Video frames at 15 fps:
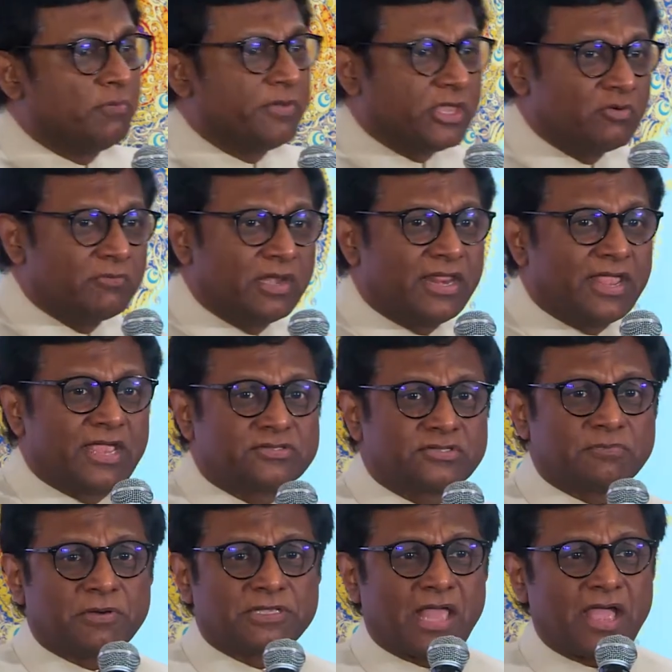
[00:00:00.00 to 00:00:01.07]
be
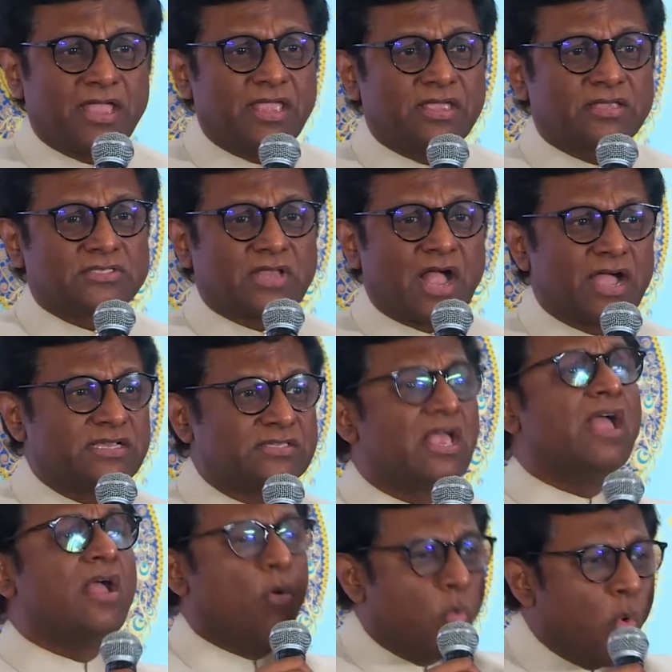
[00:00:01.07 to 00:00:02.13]
humiliated by the IAS guys.
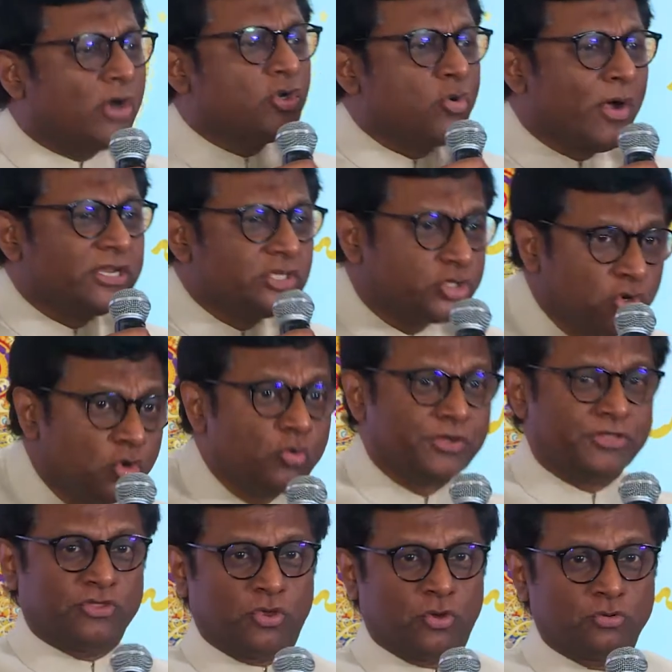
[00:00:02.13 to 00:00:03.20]
What do I do
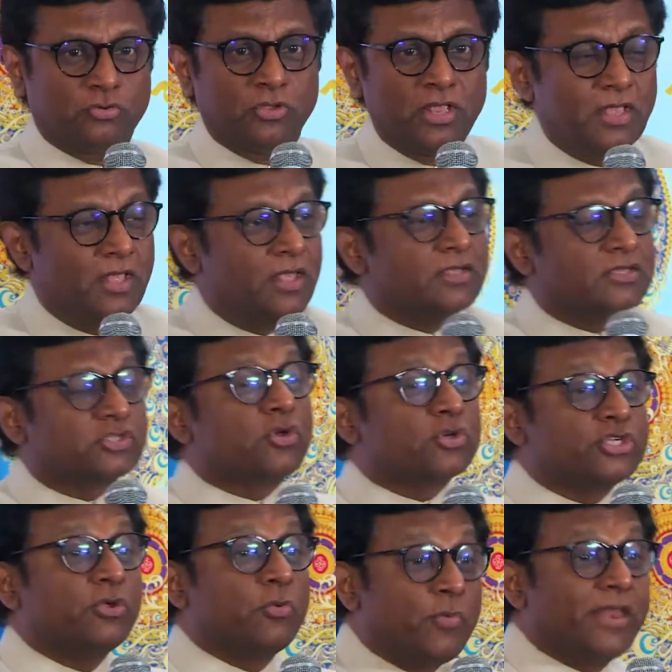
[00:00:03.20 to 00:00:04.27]
with you? So
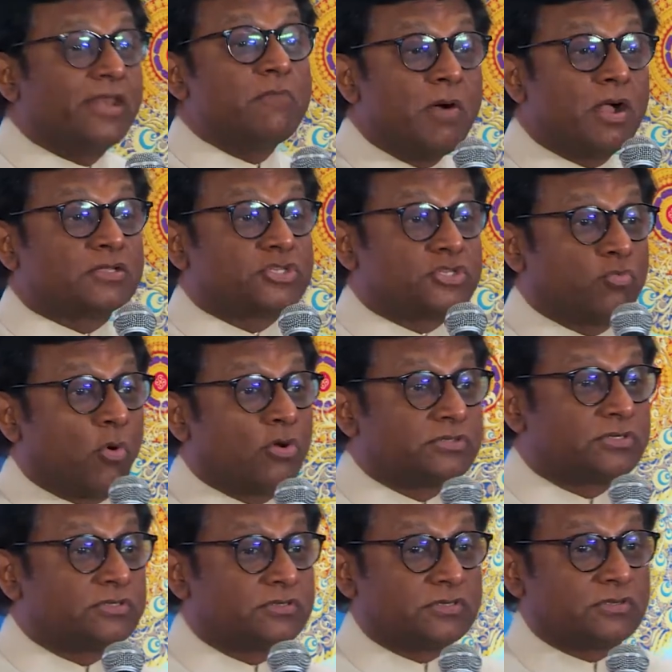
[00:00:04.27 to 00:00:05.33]
she very much
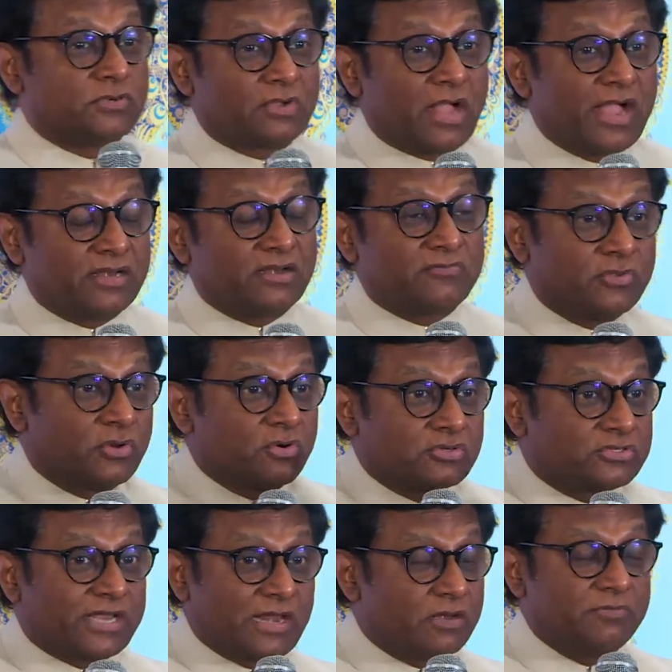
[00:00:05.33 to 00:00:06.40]
wanted to kind of, you know,
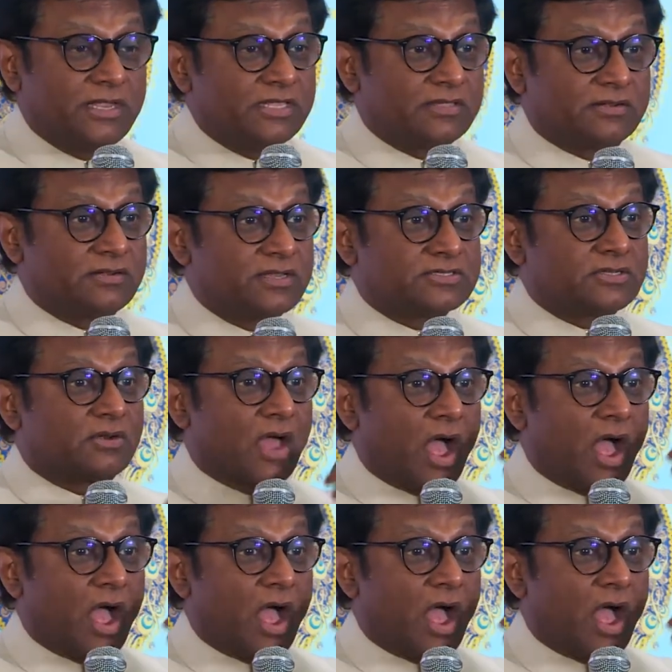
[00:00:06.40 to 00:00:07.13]
tell me that, listen,